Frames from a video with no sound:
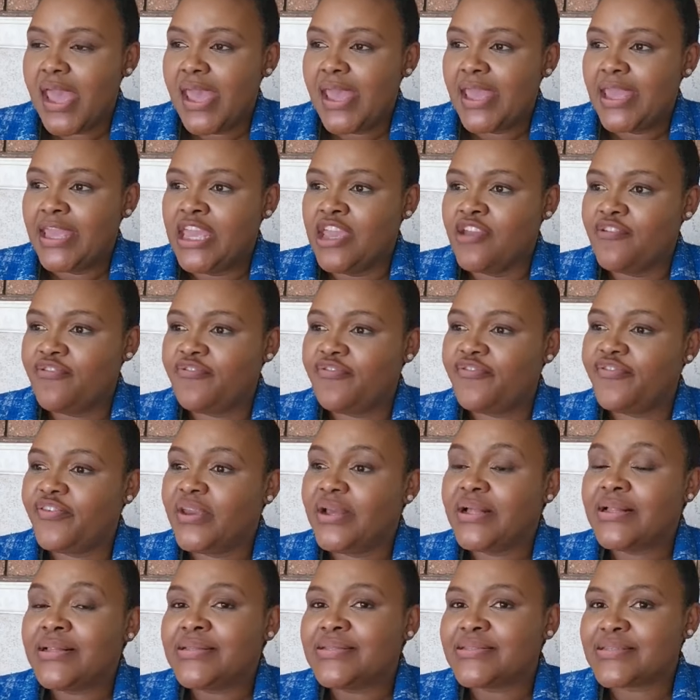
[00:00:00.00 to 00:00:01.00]
he
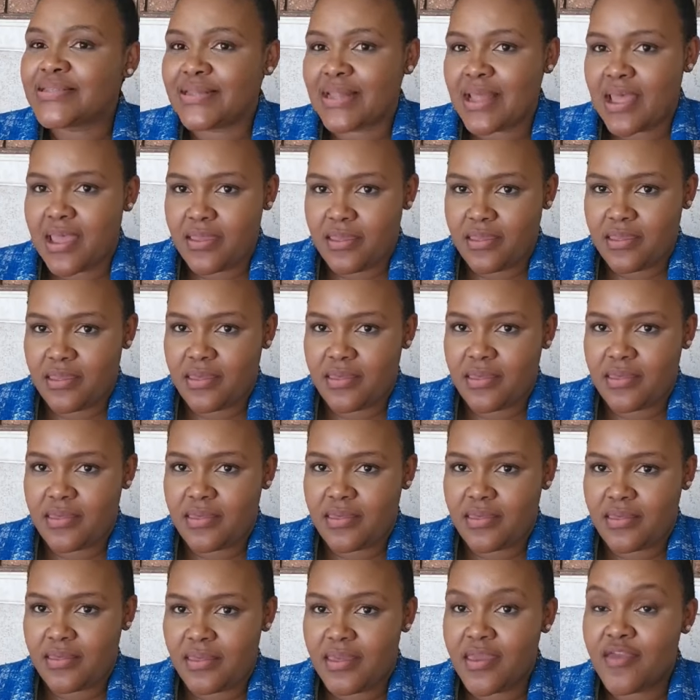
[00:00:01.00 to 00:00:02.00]
feels like
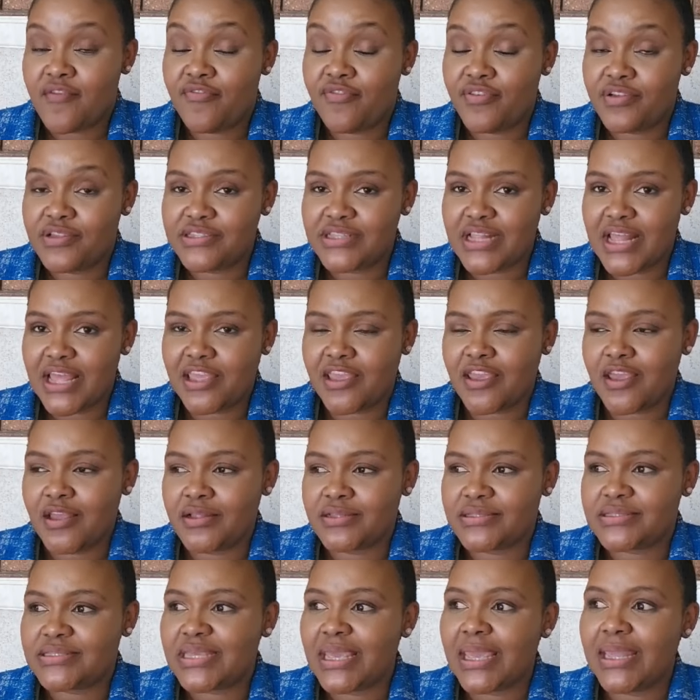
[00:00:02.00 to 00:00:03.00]
he feels like
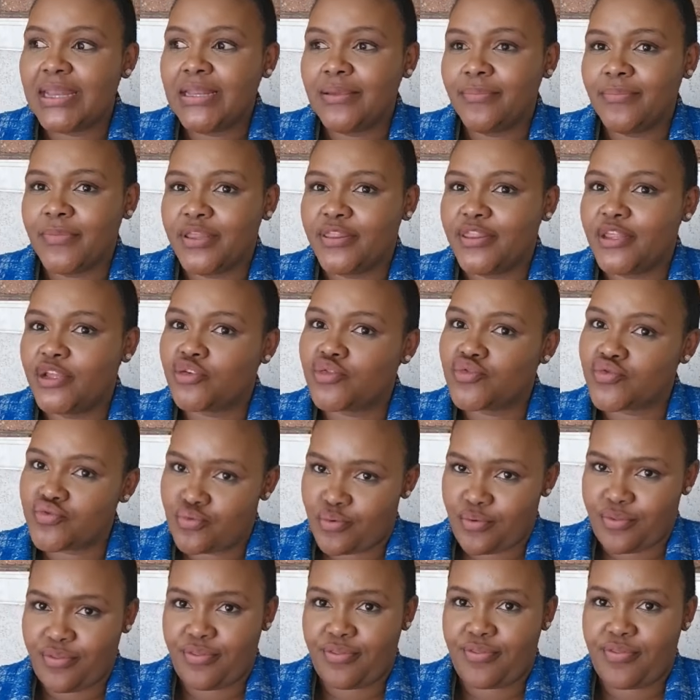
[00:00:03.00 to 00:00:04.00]
telling me the
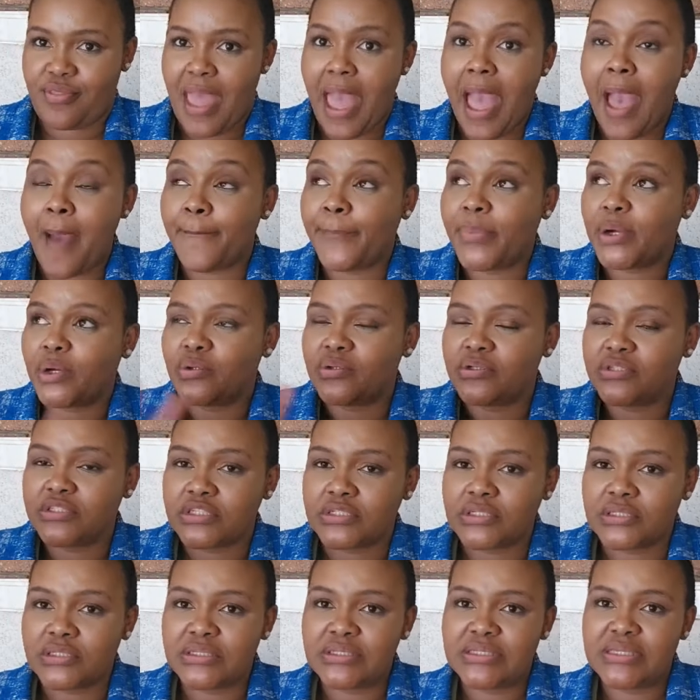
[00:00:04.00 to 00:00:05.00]
truth about
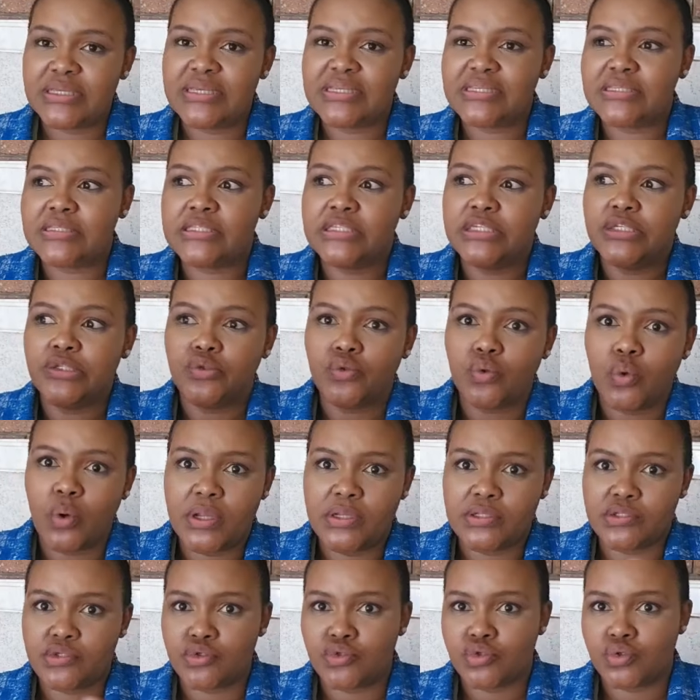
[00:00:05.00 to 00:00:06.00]
izinto
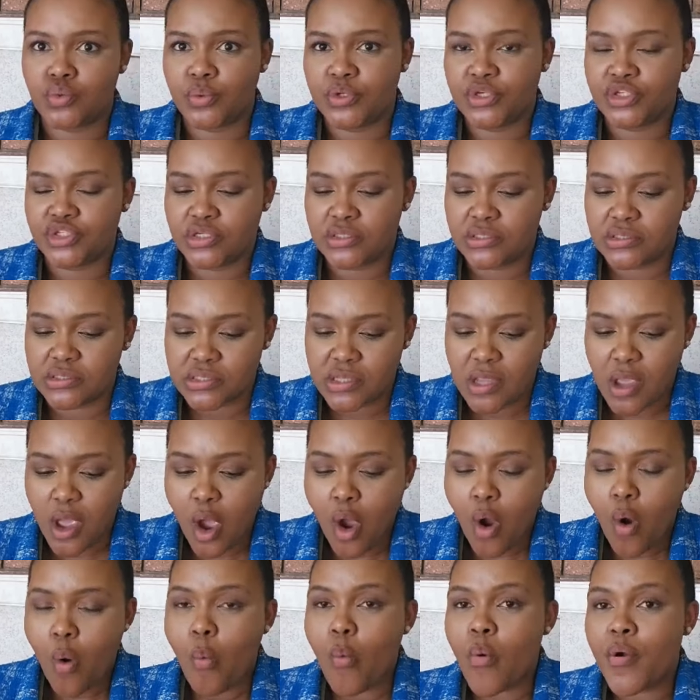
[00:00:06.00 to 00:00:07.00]
and situations
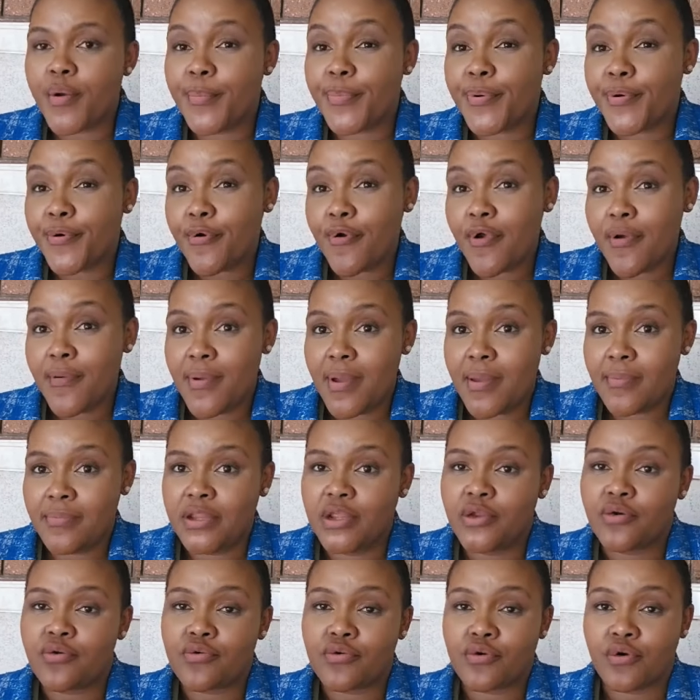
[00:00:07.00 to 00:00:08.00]
would probably
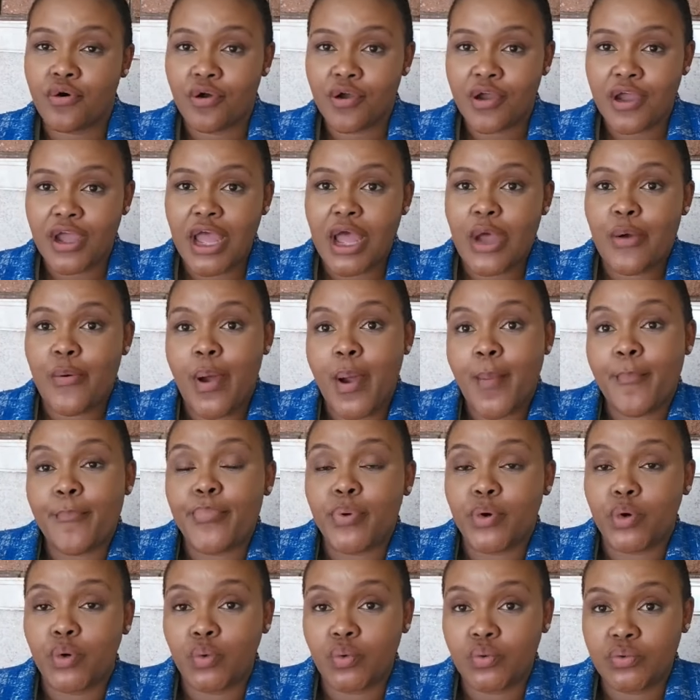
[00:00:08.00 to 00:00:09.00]
rock our
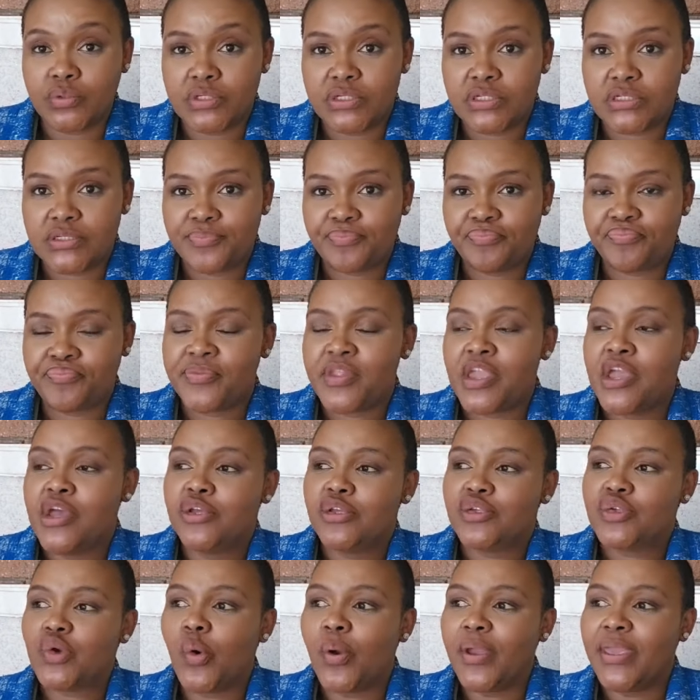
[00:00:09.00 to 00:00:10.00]
boat
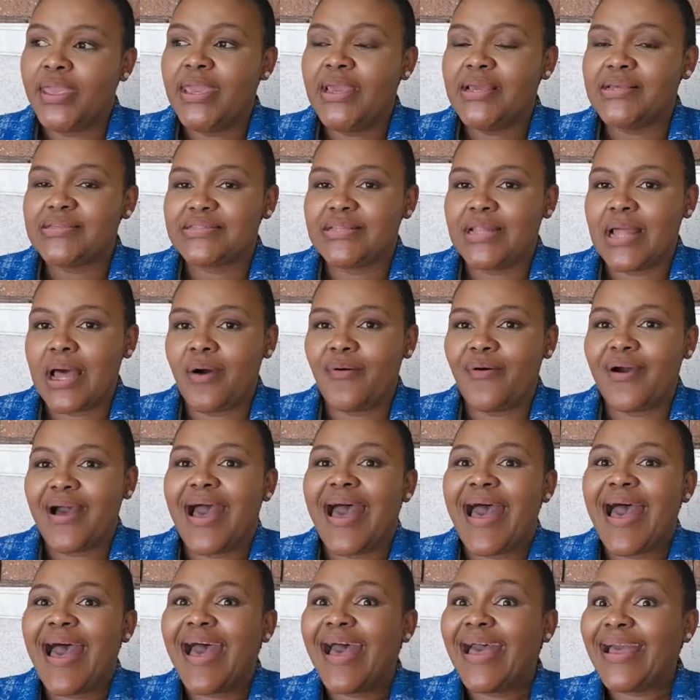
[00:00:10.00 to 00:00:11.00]
so he is now
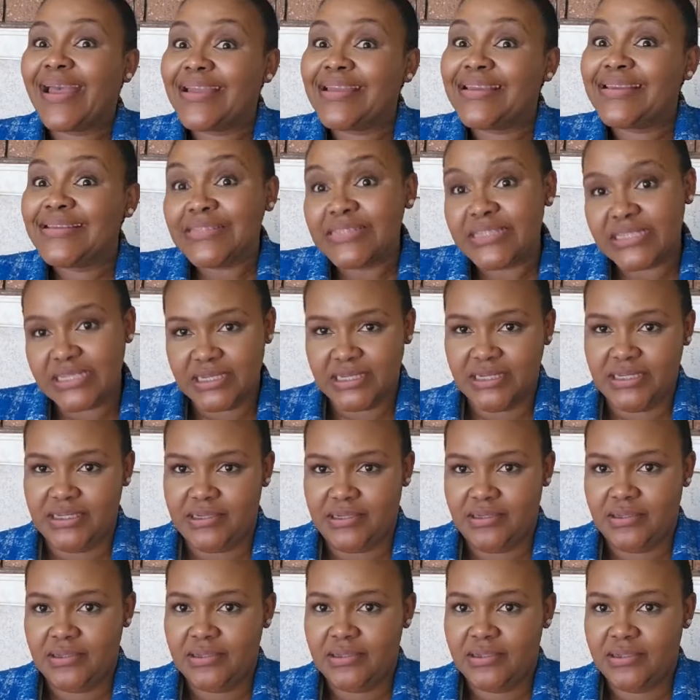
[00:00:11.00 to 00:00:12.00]
hiding
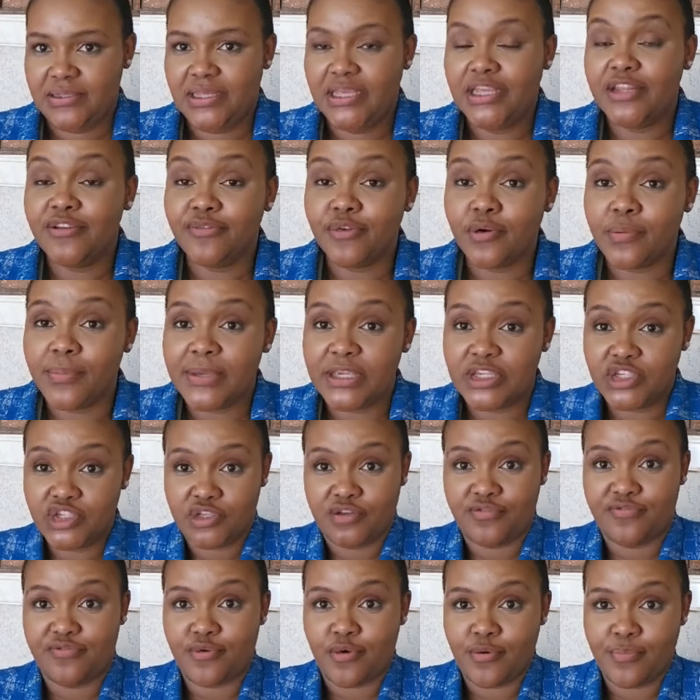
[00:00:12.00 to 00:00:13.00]

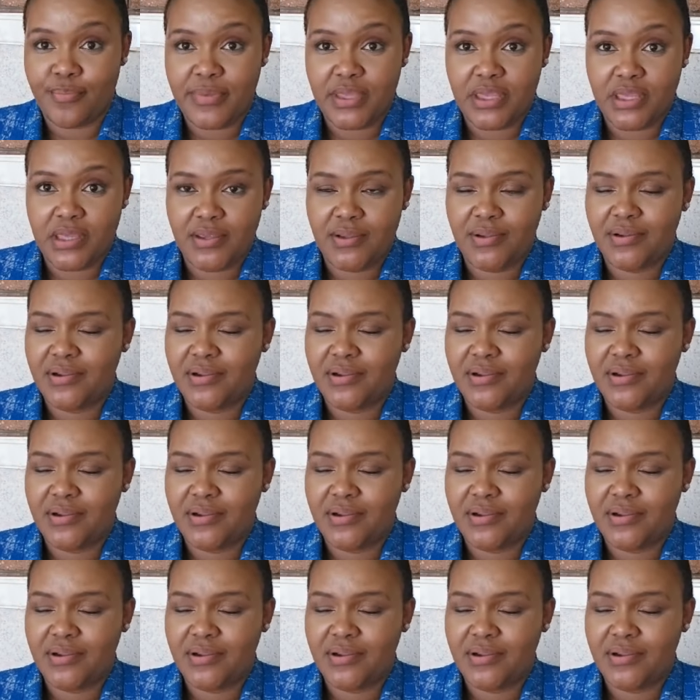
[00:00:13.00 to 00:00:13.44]
information from me